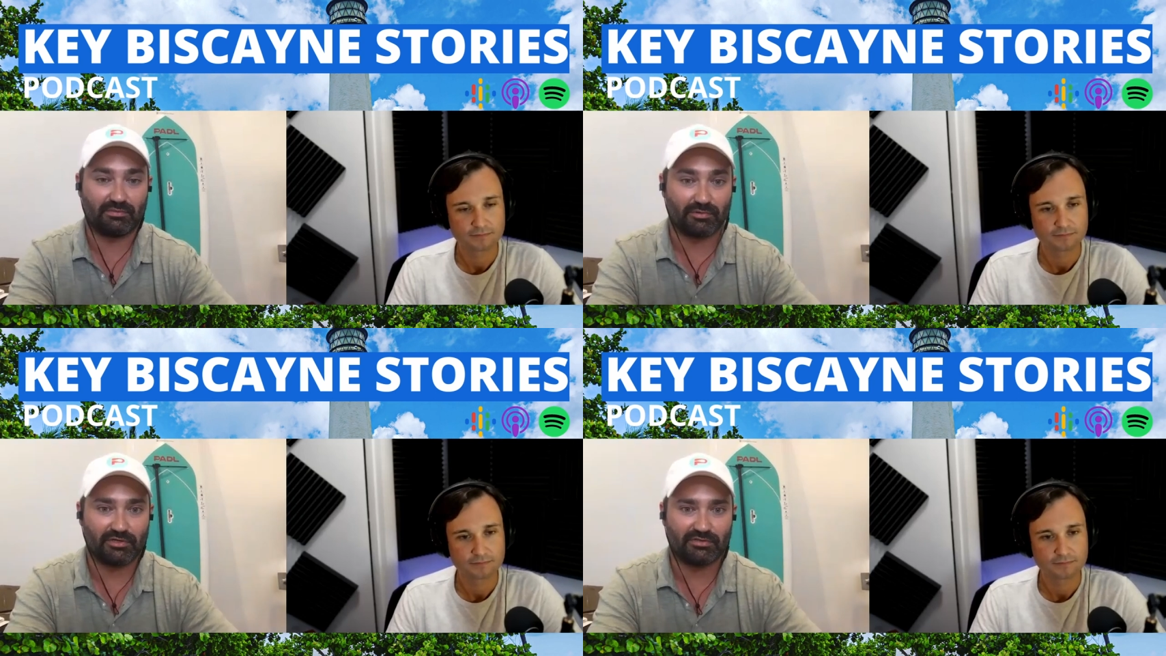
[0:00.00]

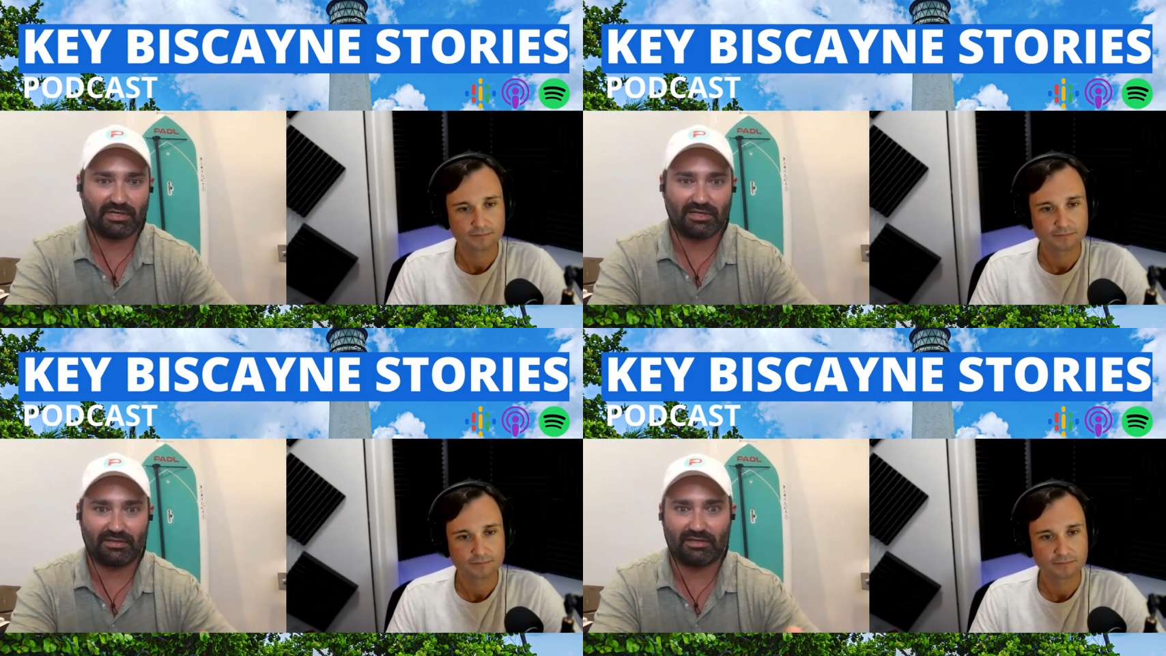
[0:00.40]
Speaker 1: boards
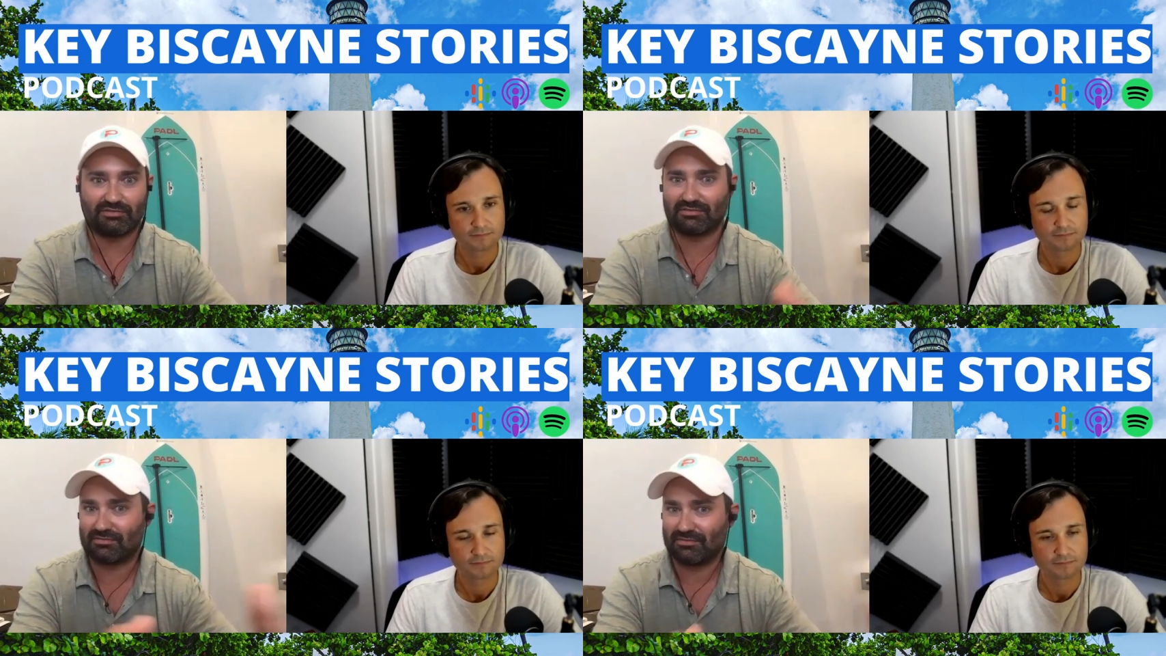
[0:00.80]
and they
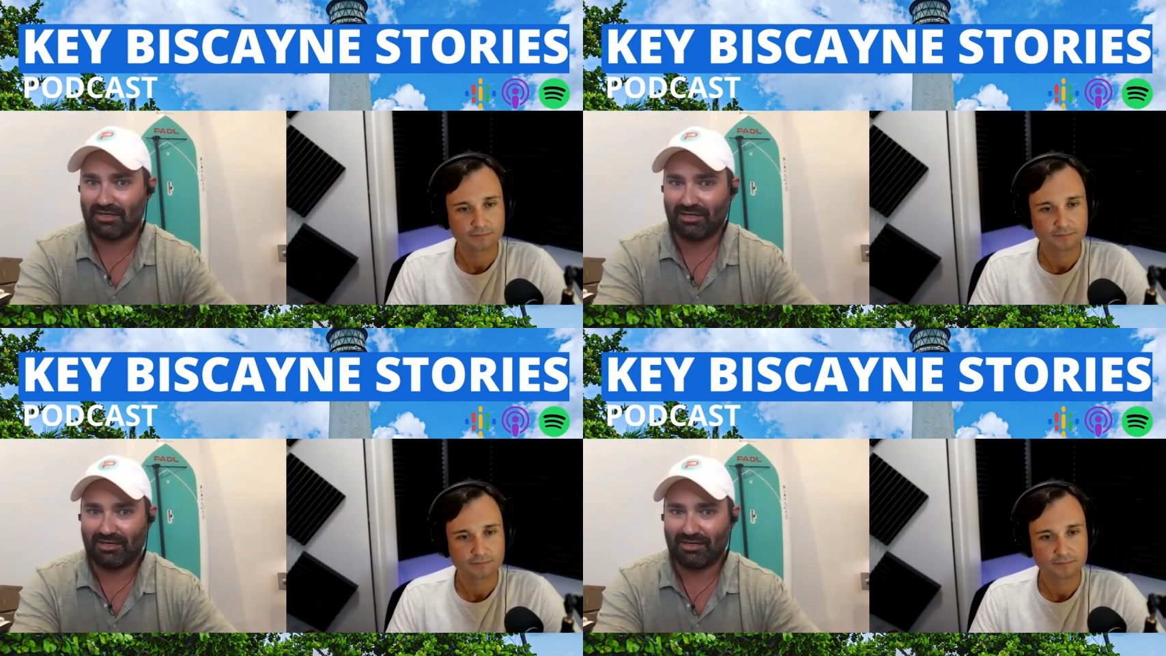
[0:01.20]
just
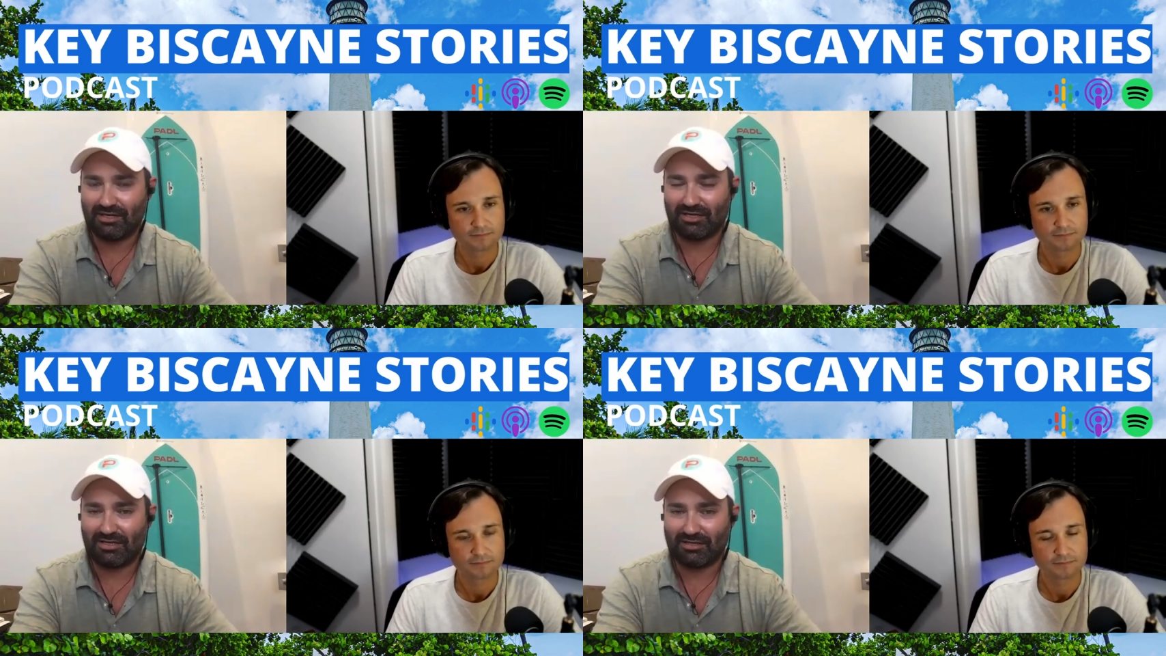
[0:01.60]

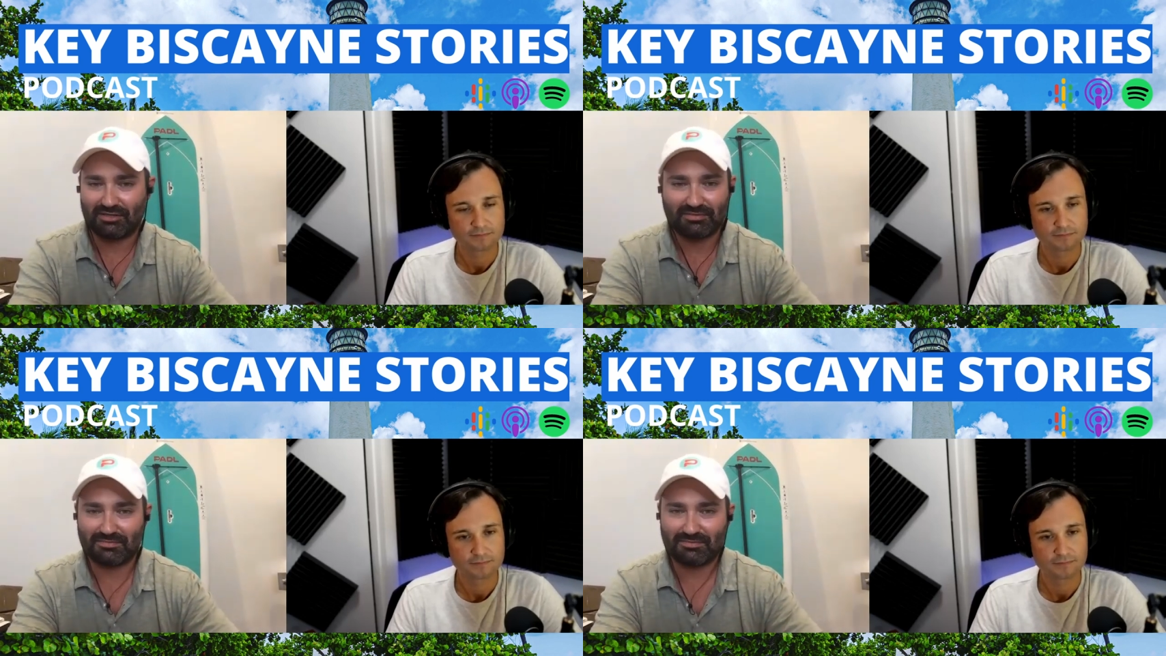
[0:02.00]
uh,
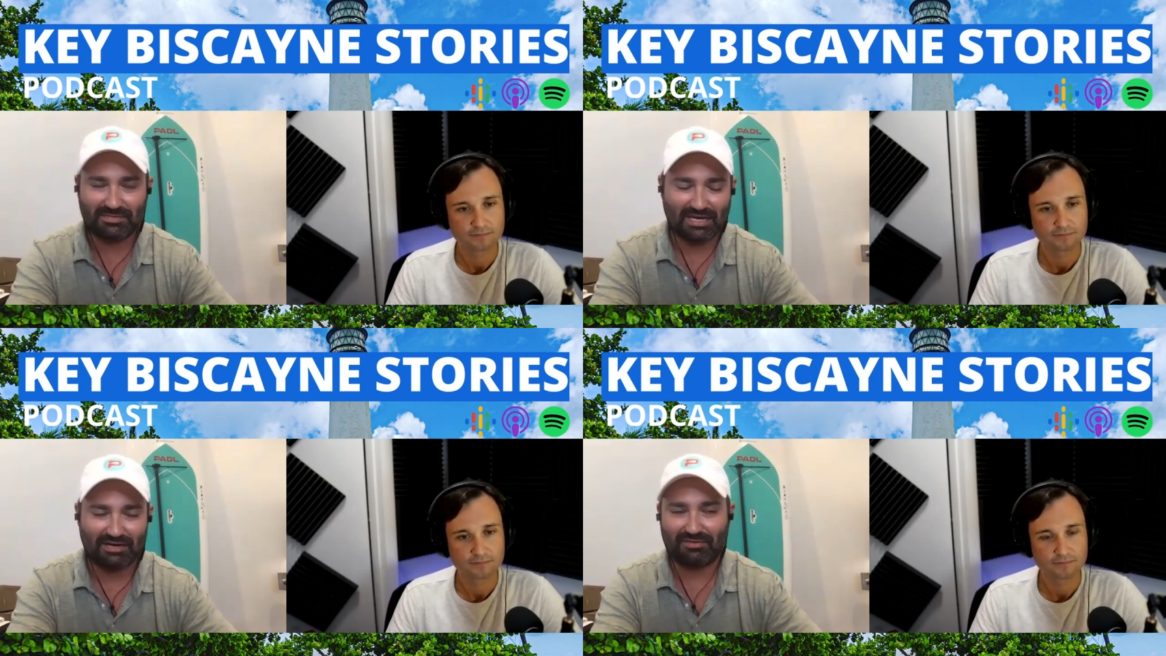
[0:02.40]

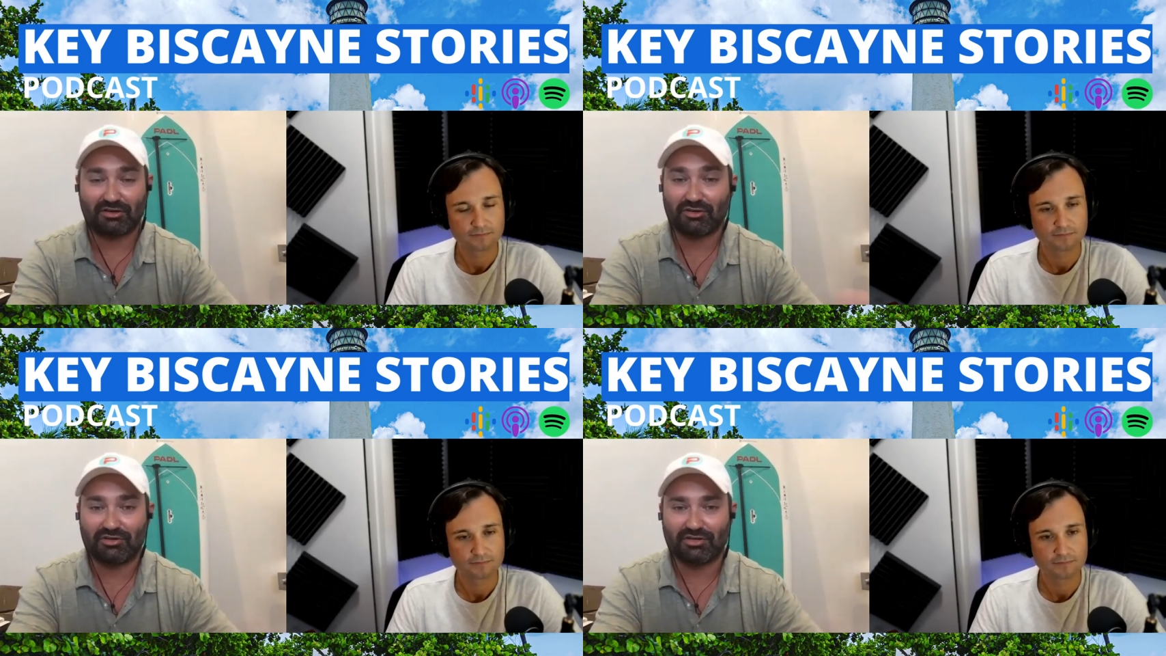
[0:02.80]
kind of
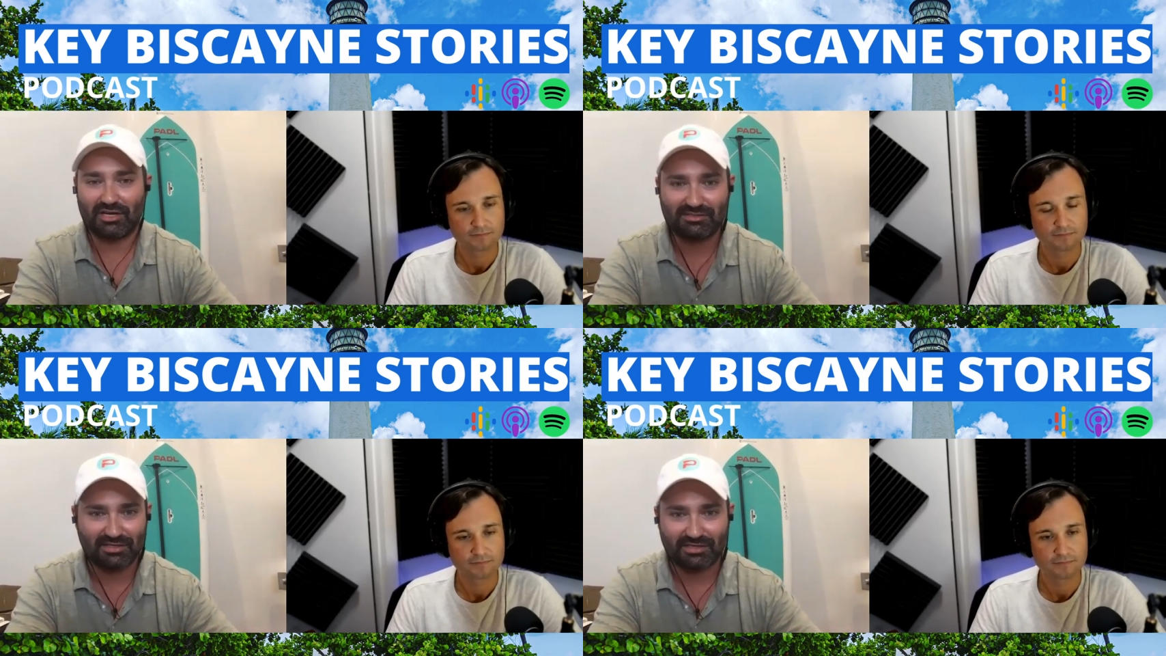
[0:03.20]
out of
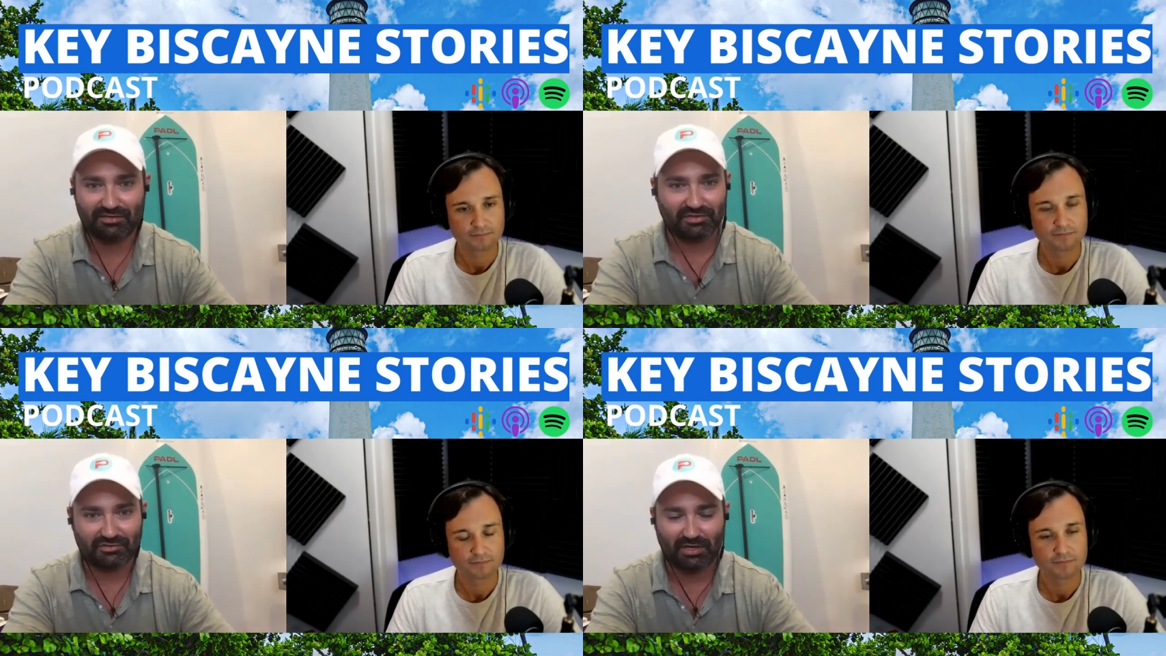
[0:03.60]
curiosity
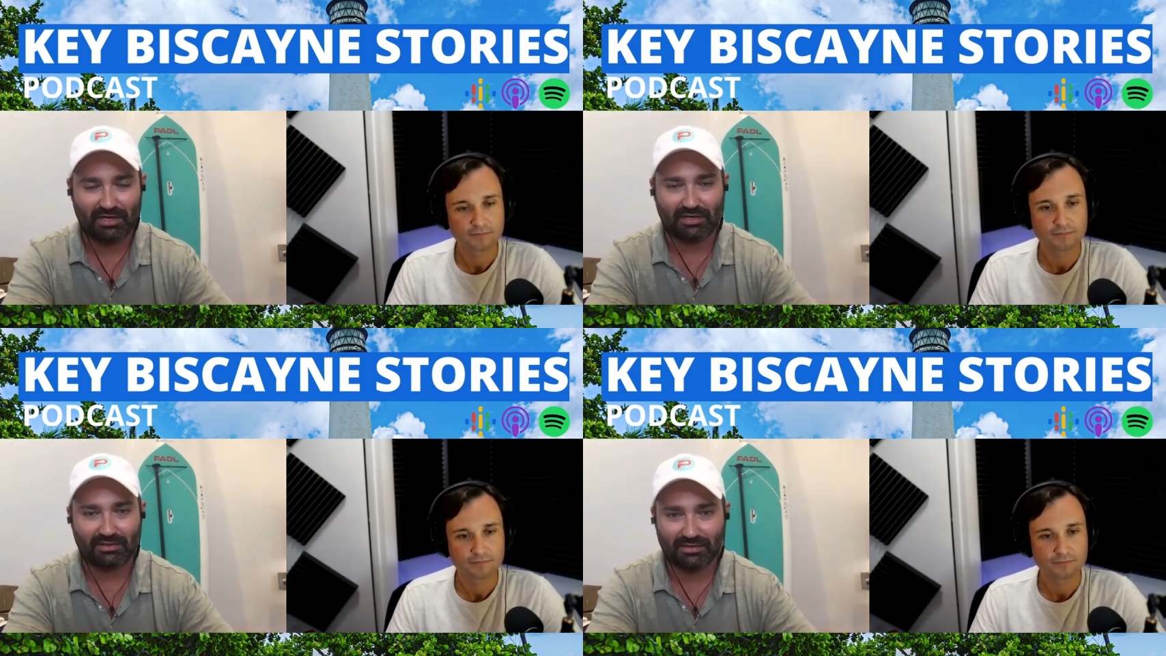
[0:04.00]
give it a try.